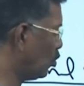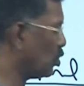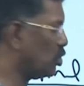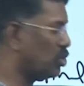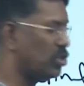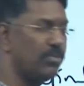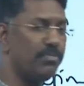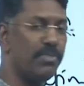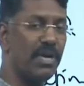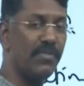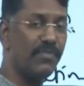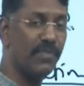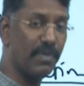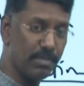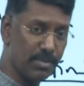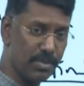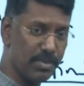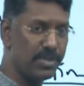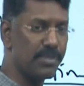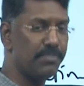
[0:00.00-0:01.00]
question may
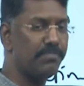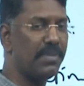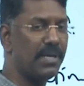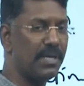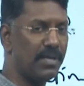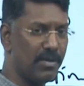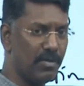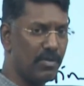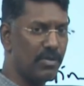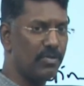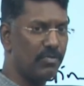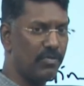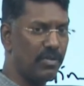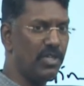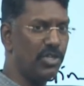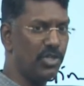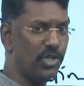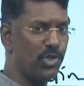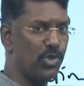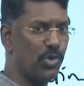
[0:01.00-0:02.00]
from
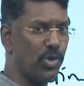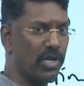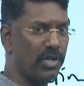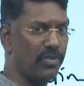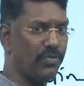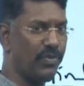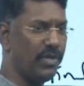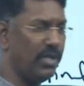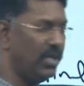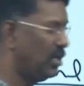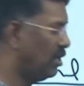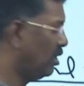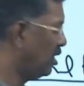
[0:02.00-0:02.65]
world geography